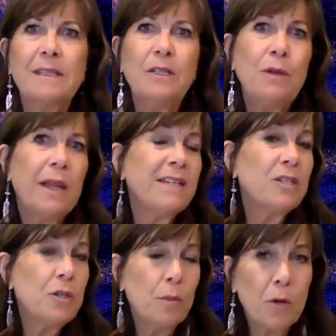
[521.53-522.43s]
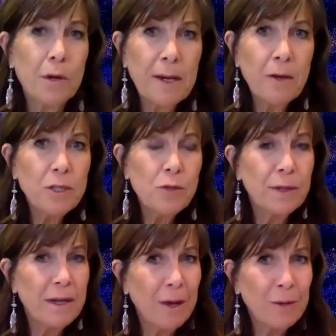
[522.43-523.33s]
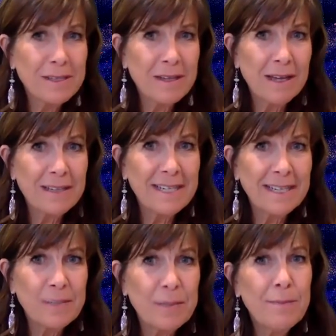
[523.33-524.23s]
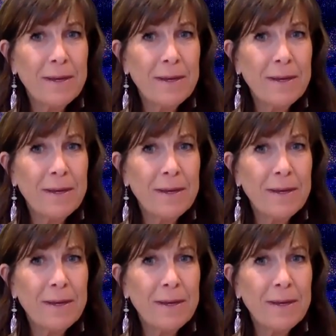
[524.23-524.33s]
you'd like to know more about. You can always contact me.